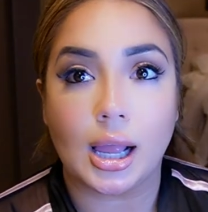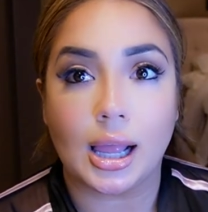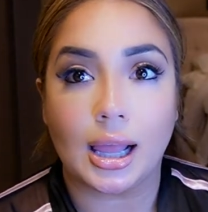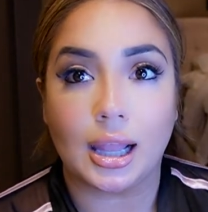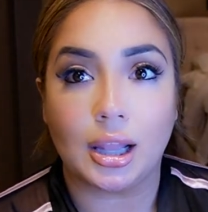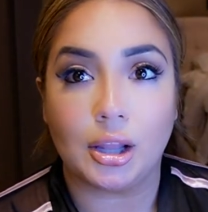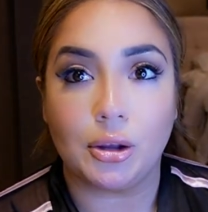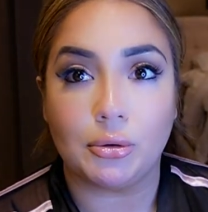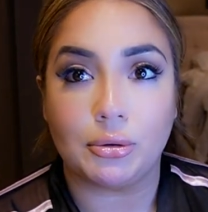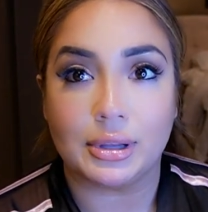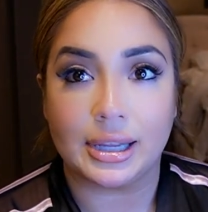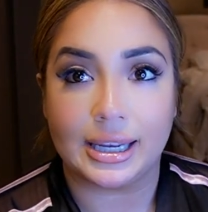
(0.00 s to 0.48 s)

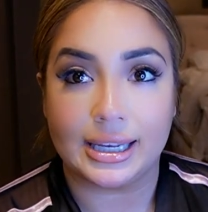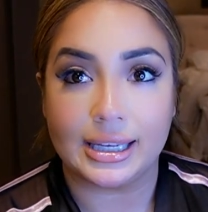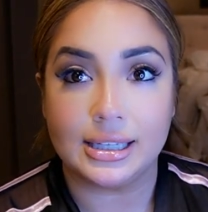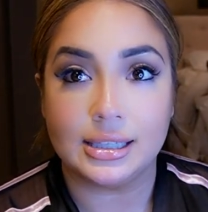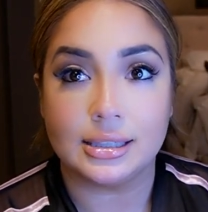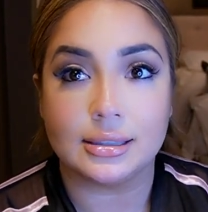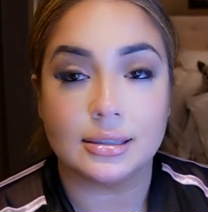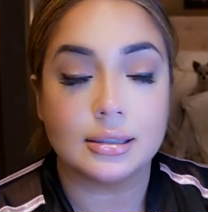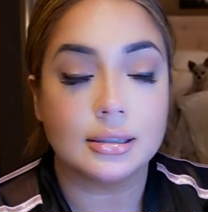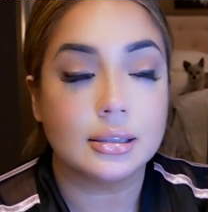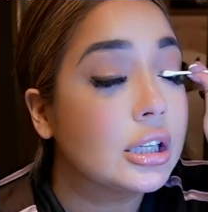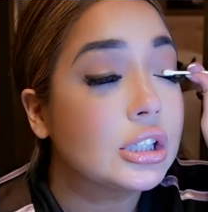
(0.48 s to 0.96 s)
Hello,
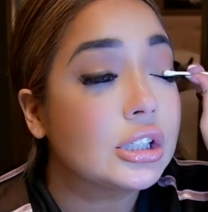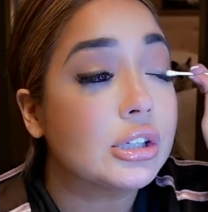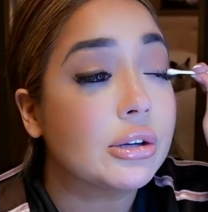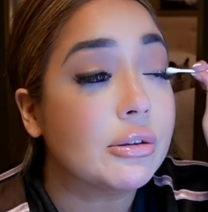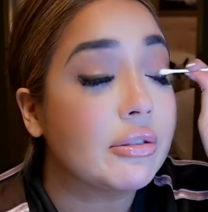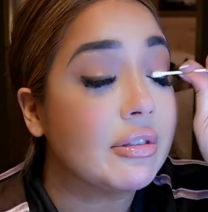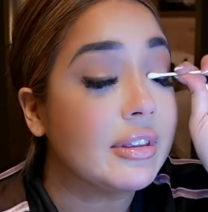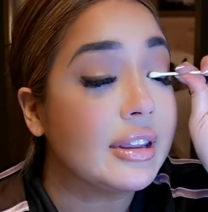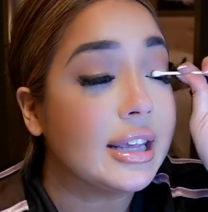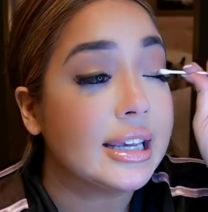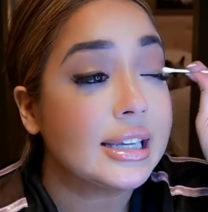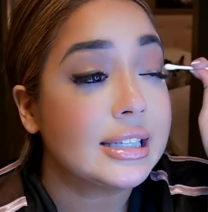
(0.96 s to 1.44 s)
light.
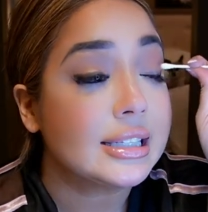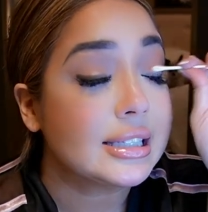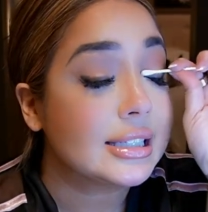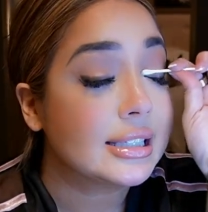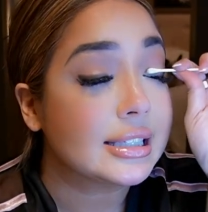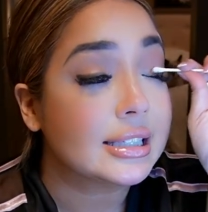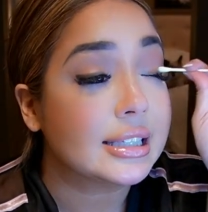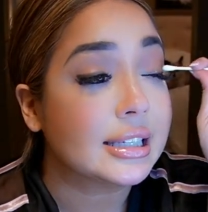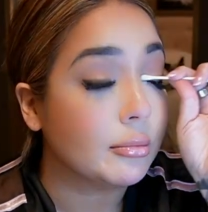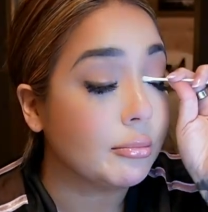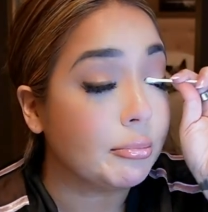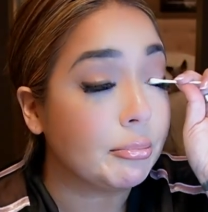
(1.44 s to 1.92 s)
So
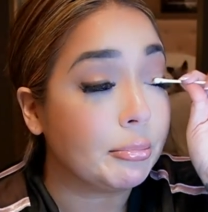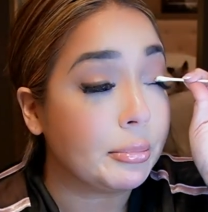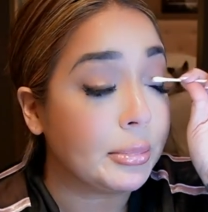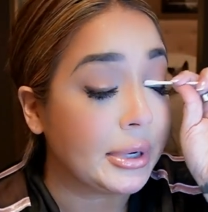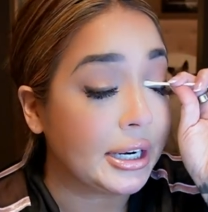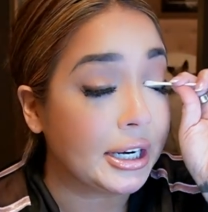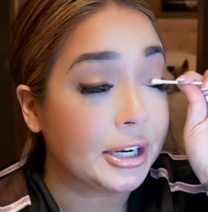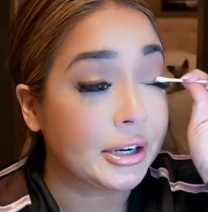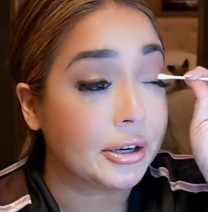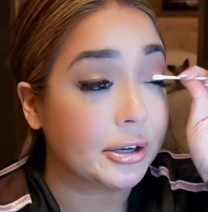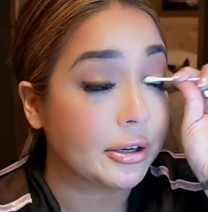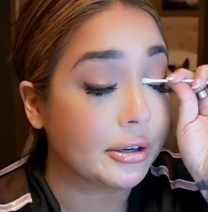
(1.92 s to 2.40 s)
this
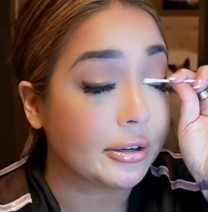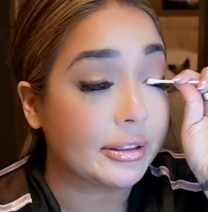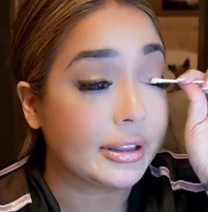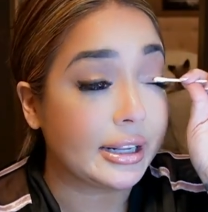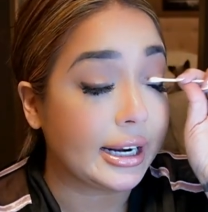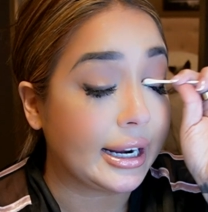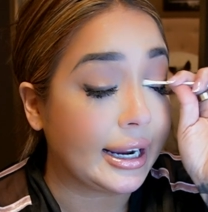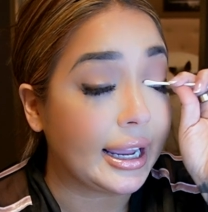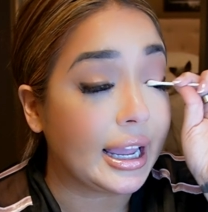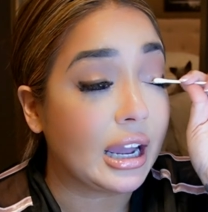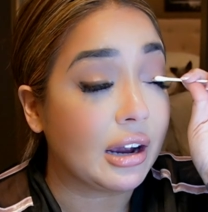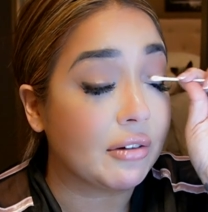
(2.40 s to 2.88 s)
mirror that
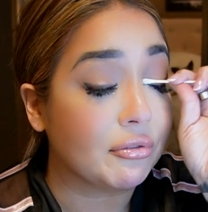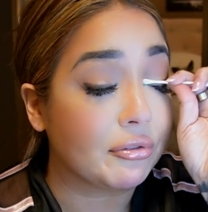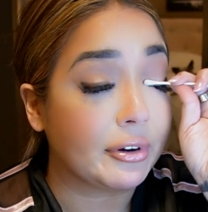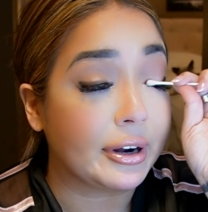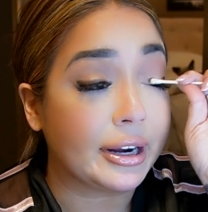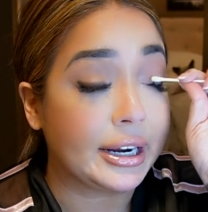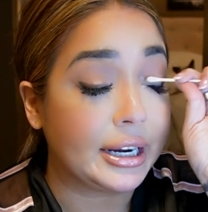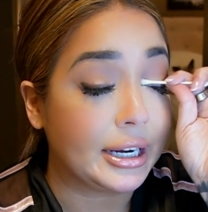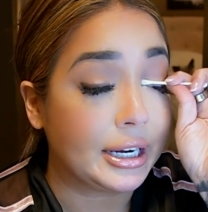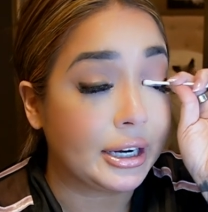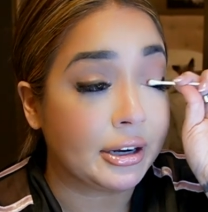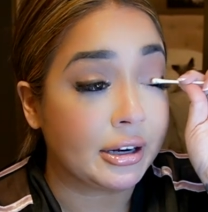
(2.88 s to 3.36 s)
I have
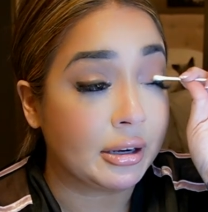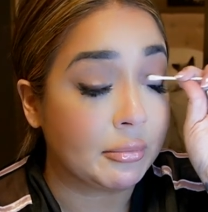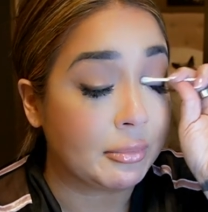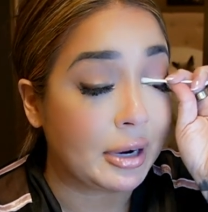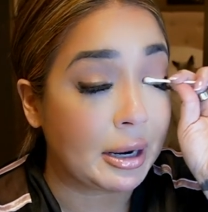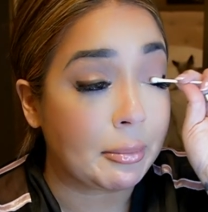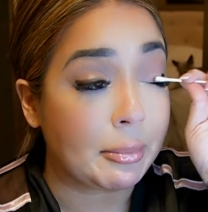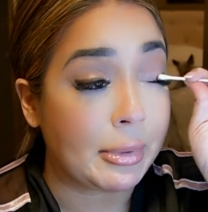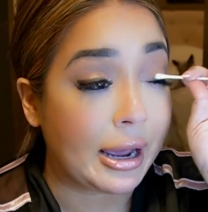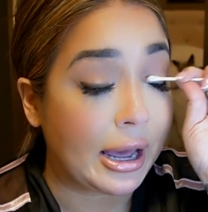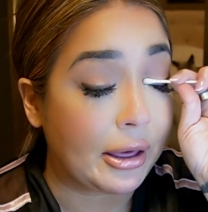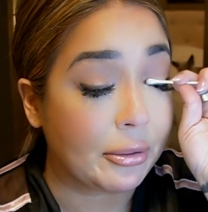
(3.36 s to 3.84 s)
right here in
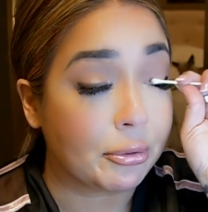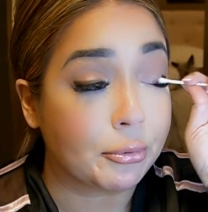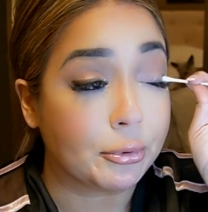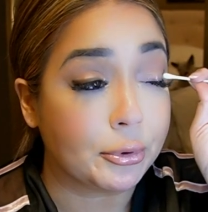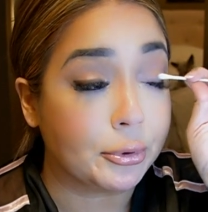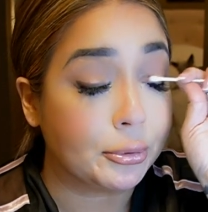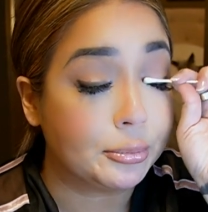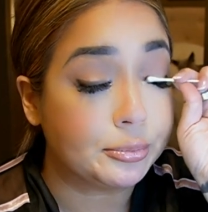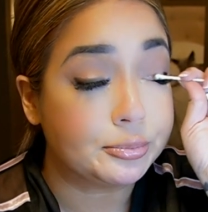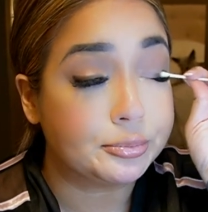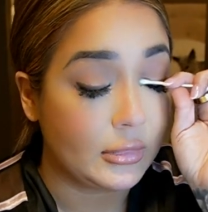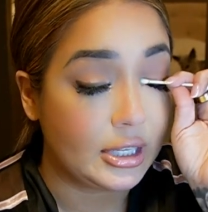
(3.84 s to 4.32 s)
my
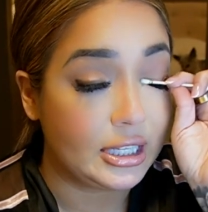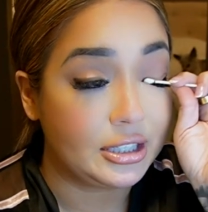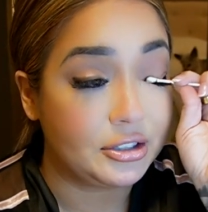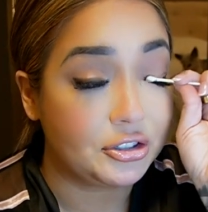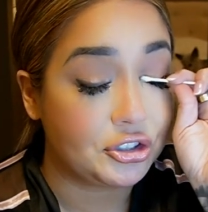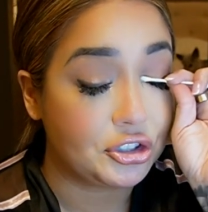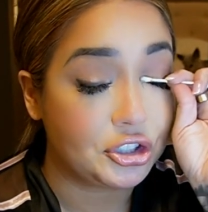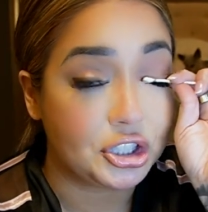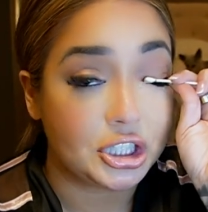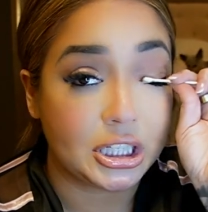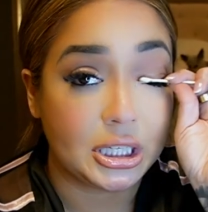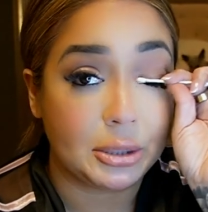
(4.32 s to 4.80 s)
bathroom
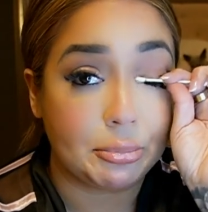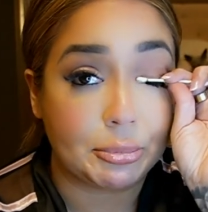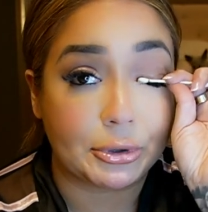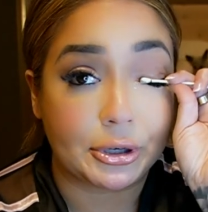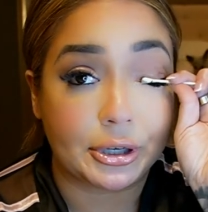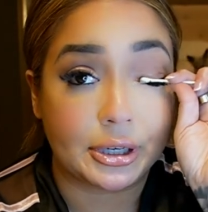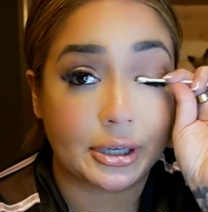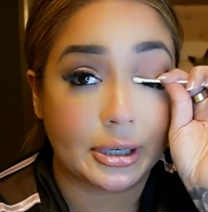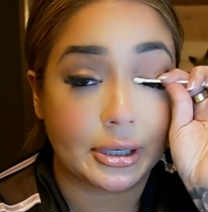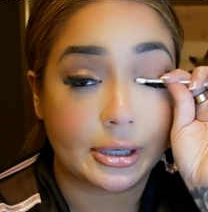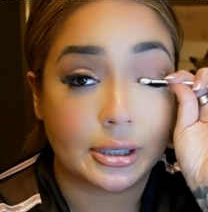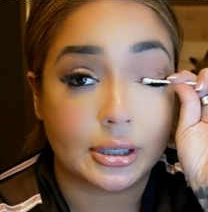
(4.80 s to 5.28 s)
is
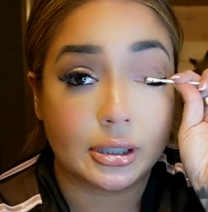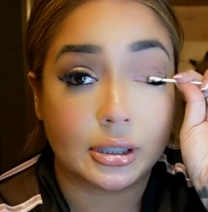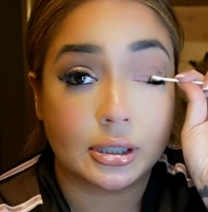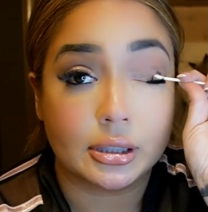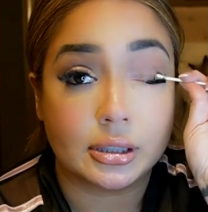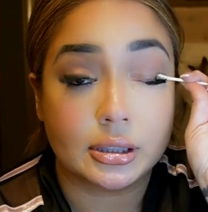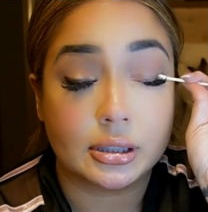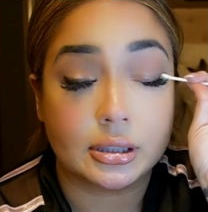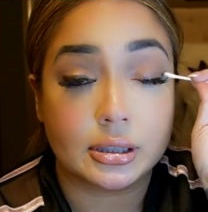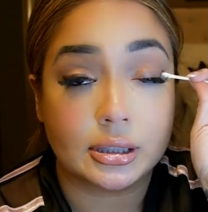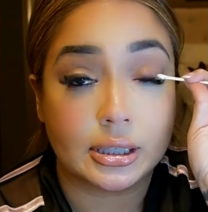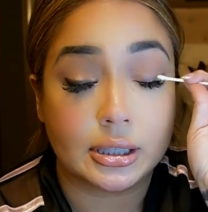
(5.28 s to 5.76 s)
cheaper
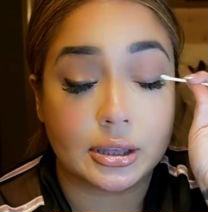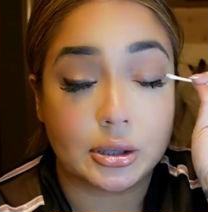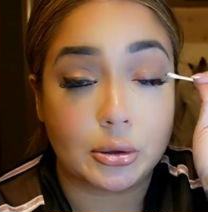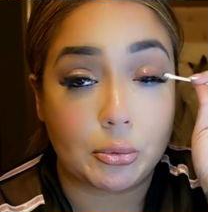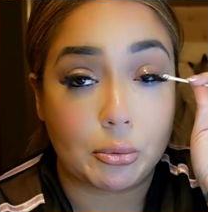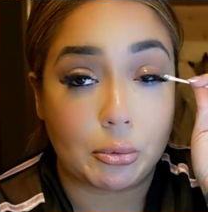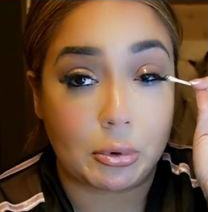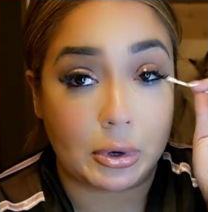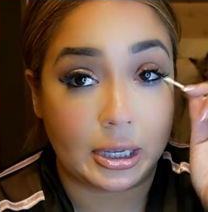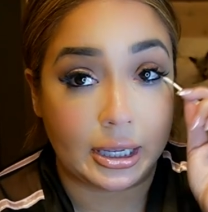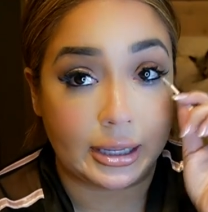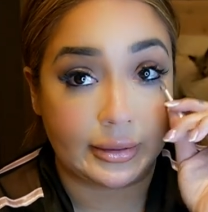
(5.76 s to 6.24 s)
than the
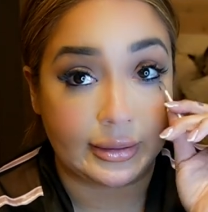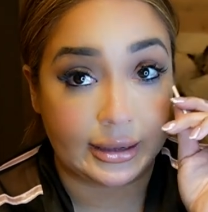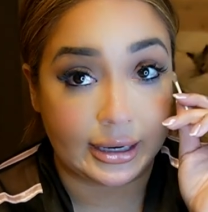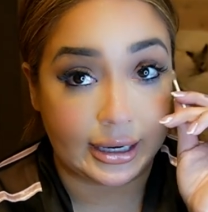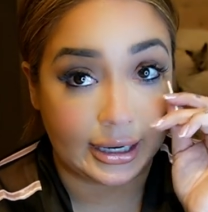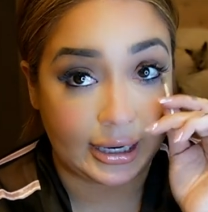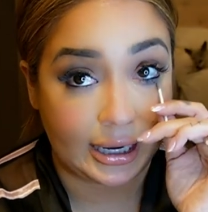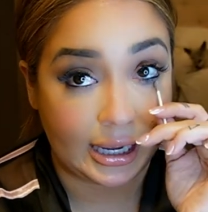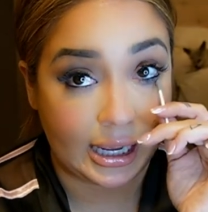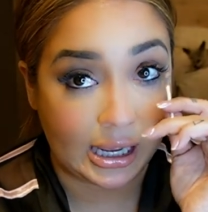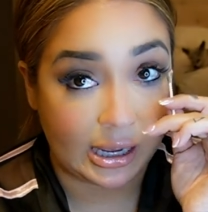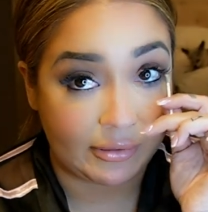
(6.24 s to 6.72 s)
one that I
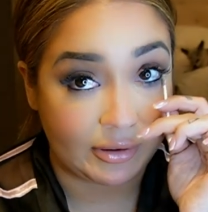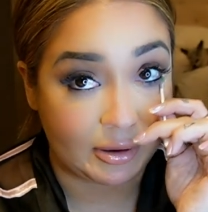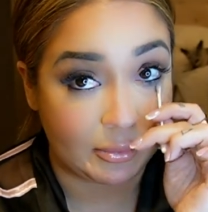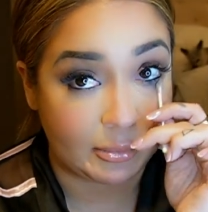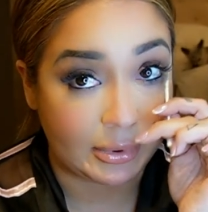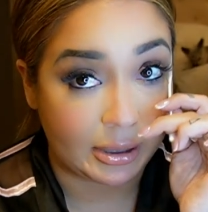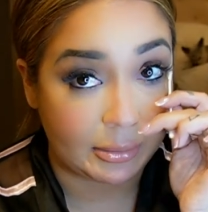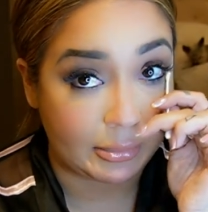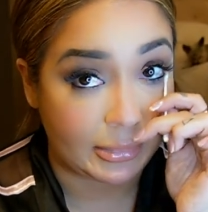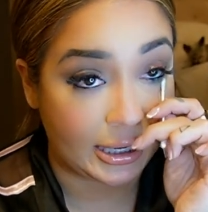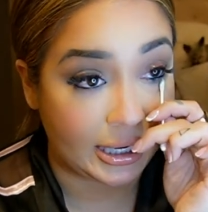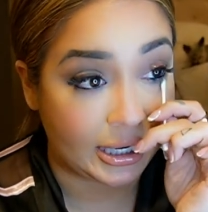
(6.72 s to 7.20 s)
have in
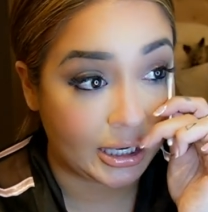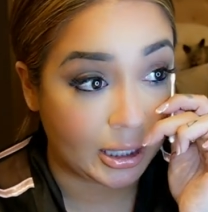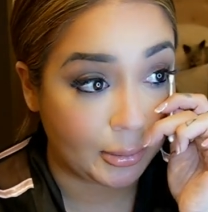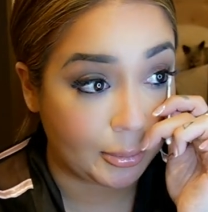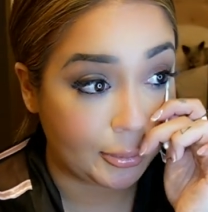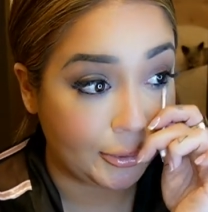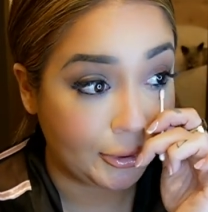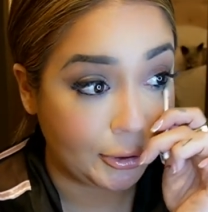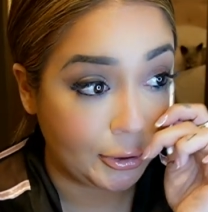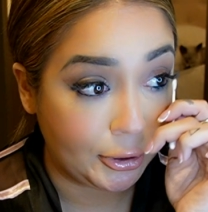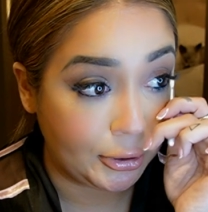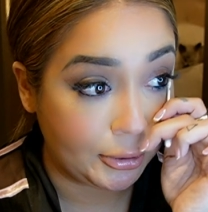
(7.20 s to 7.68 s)
my
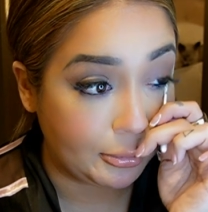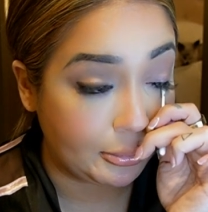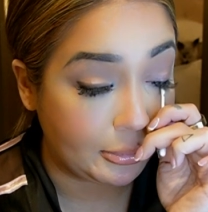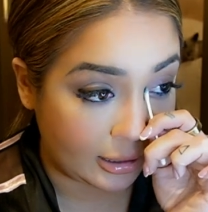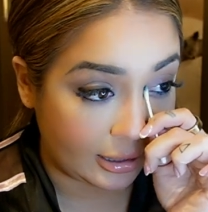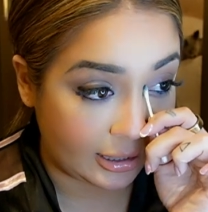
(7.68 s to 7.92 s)
makeup room.